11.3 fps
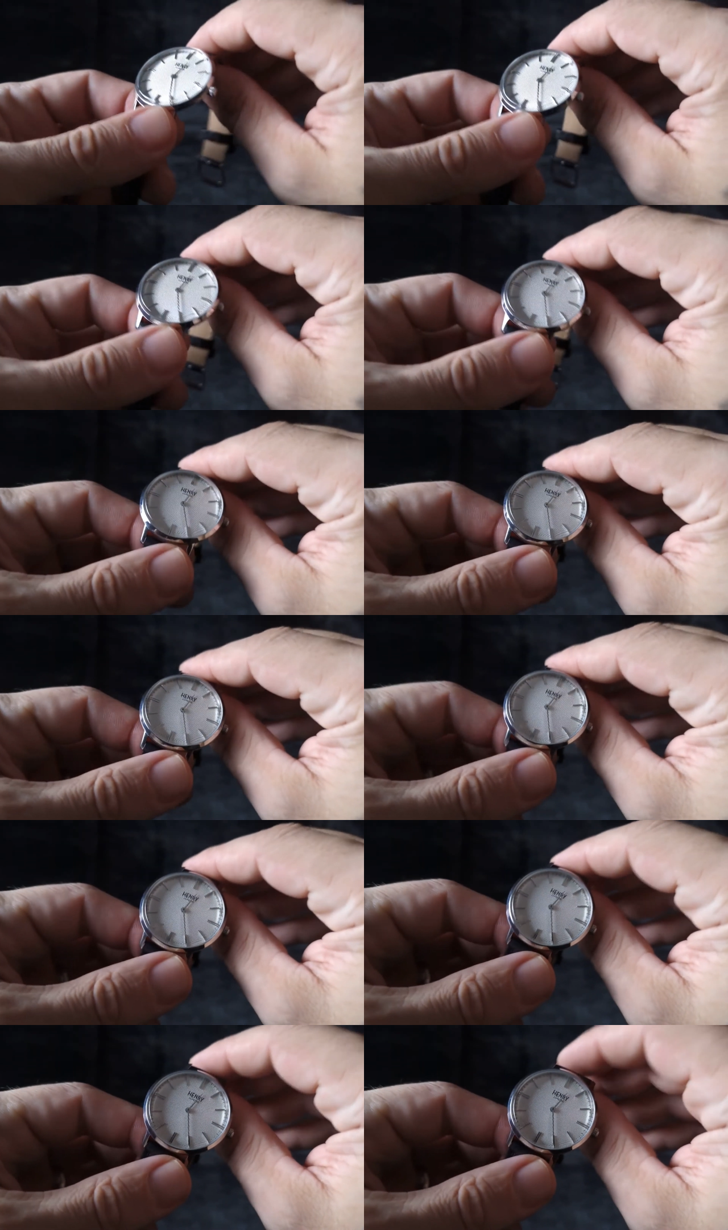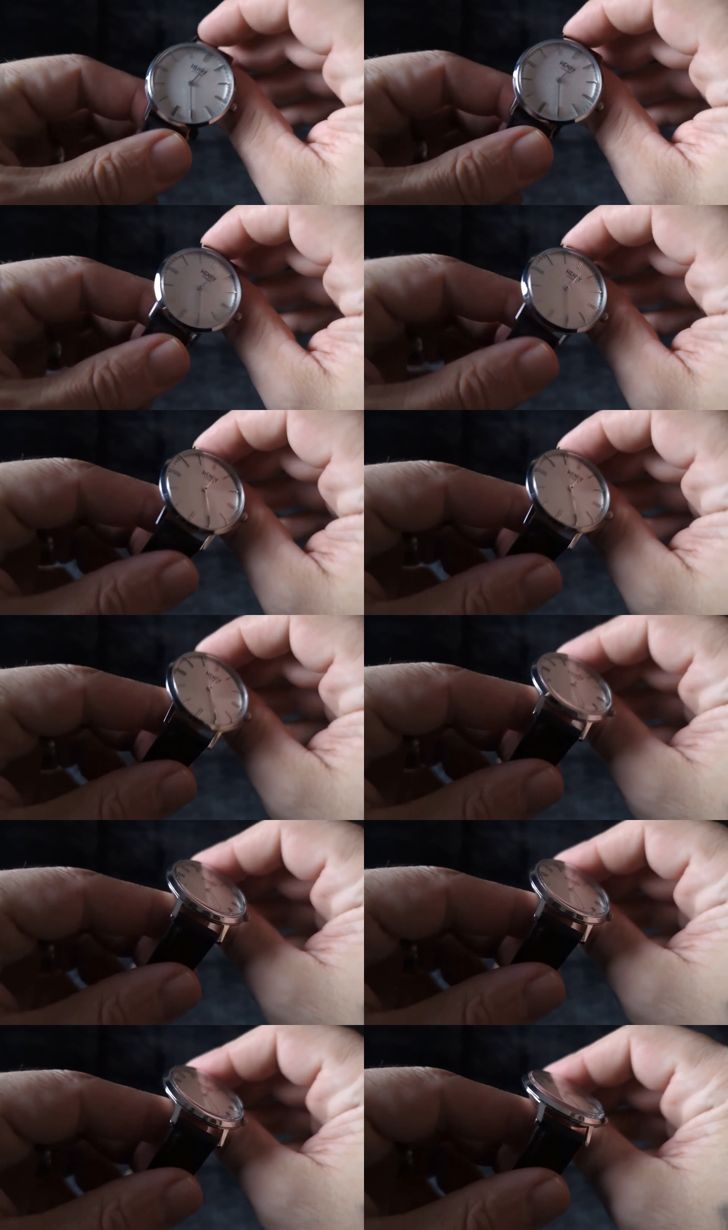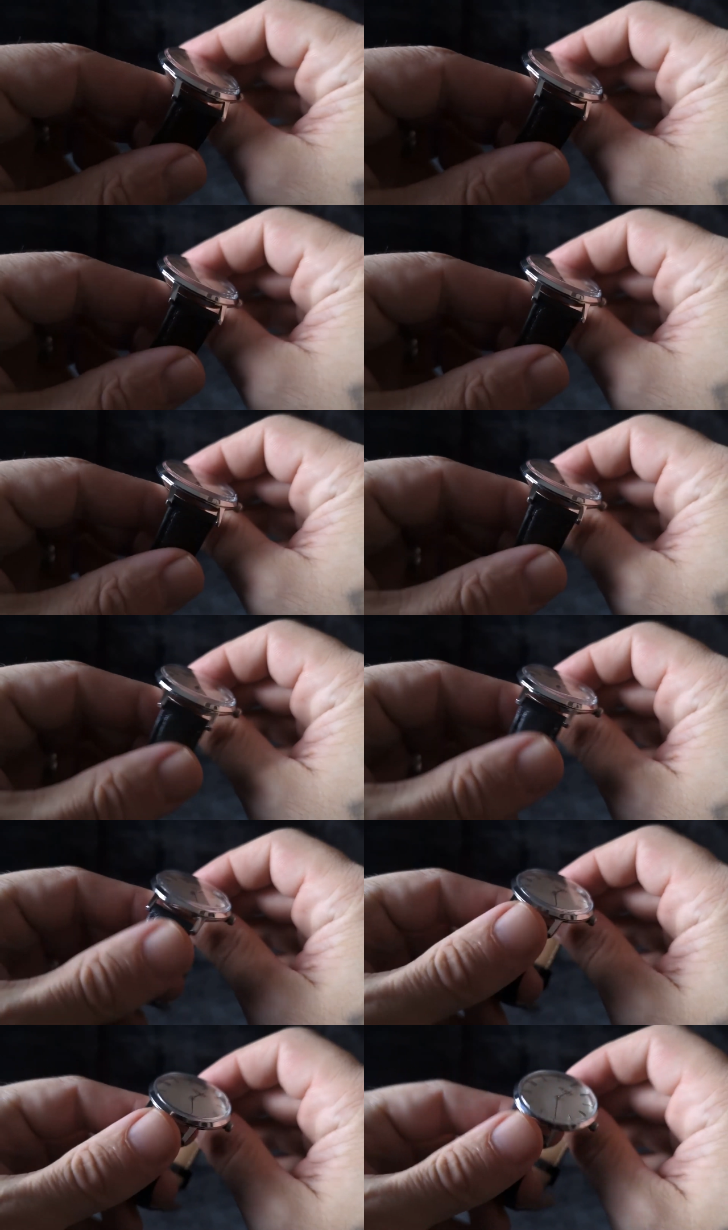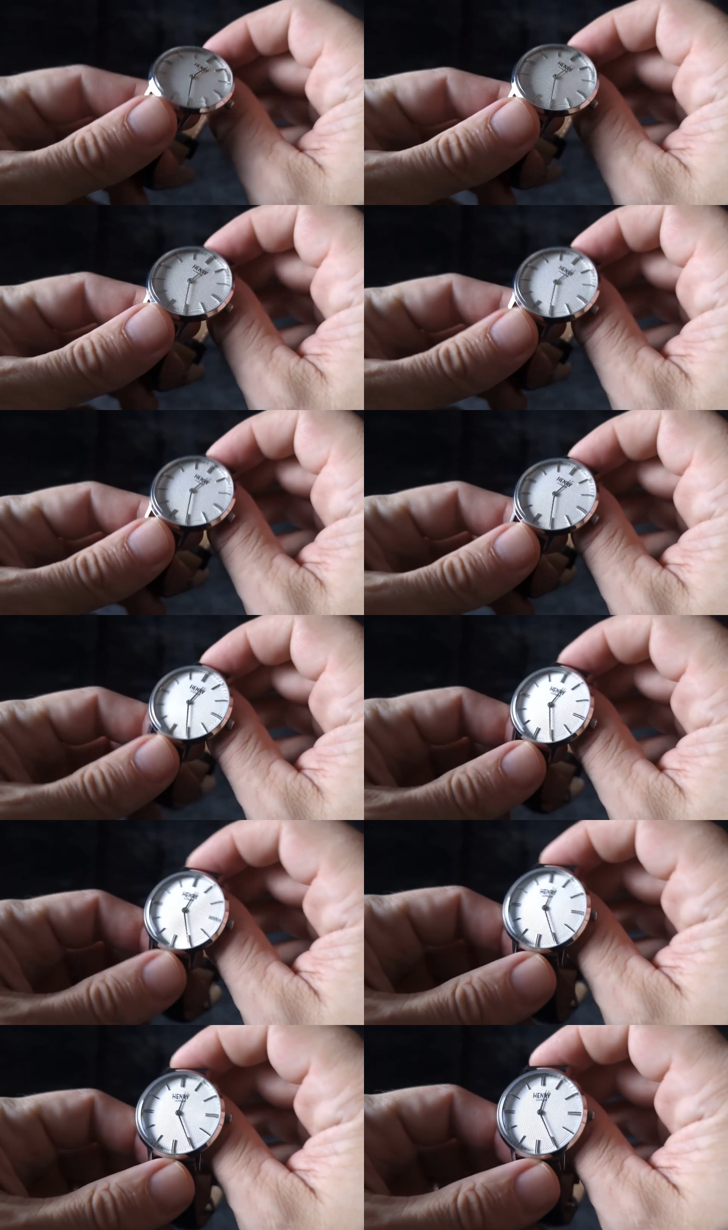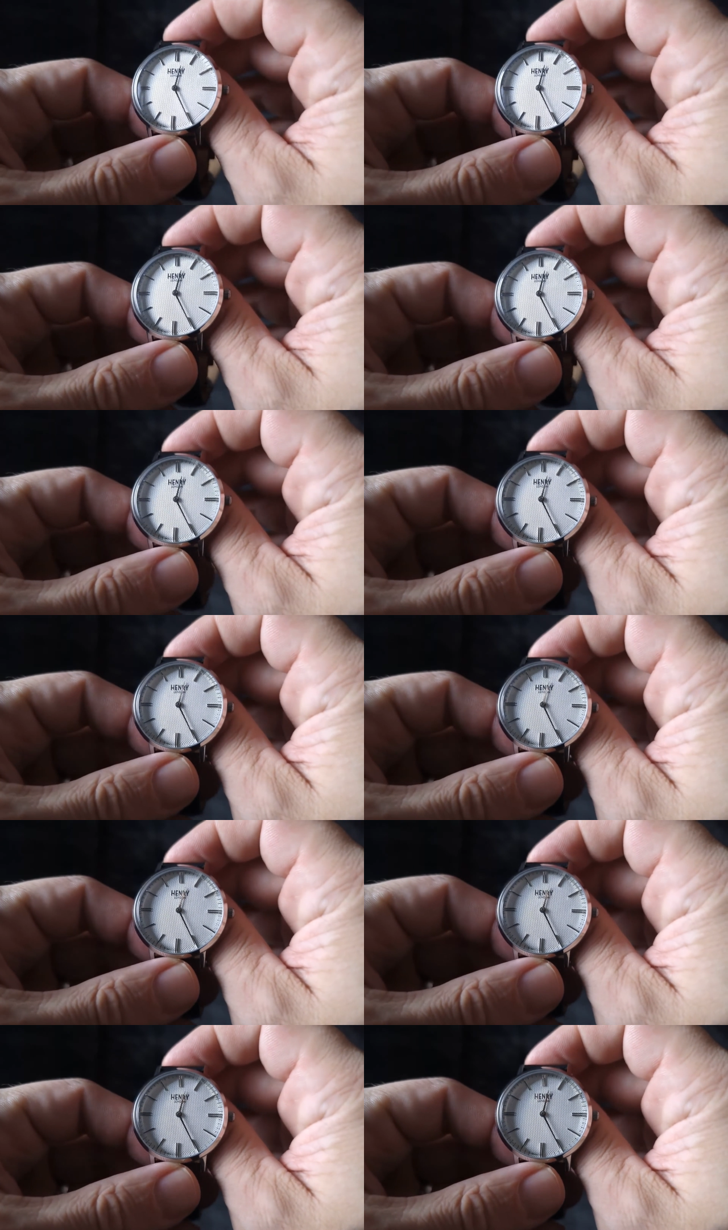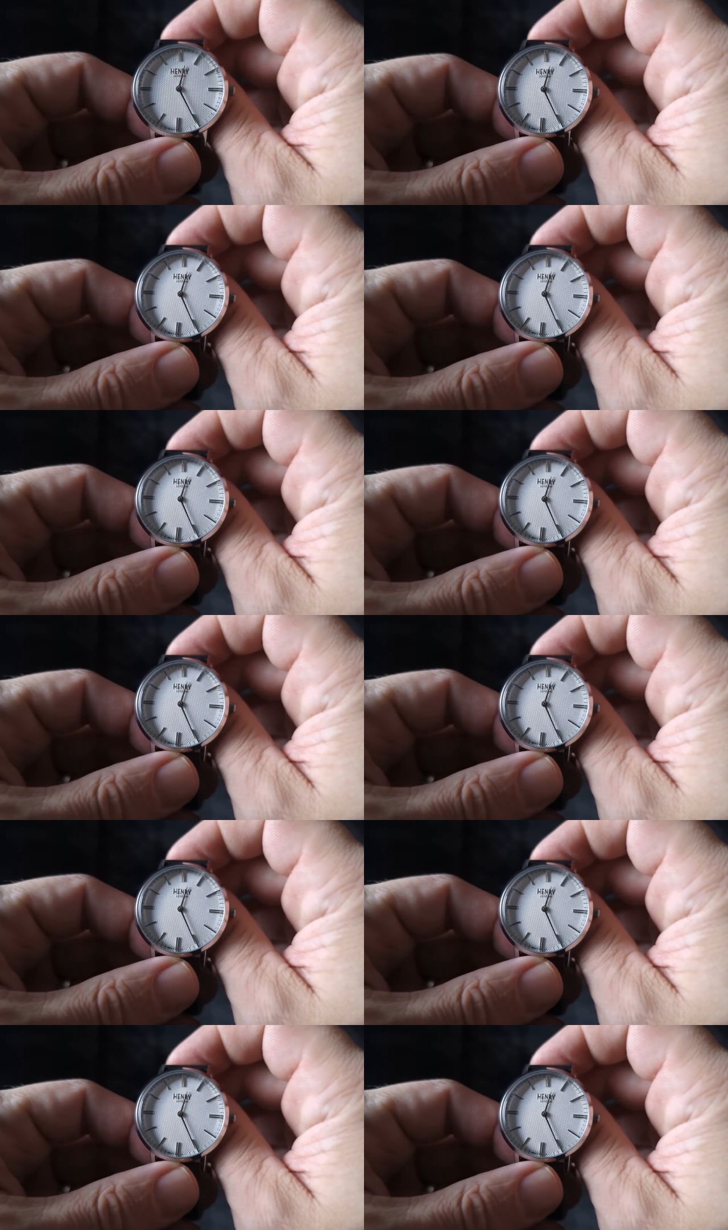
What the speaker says: Nobody's mouth can be seen.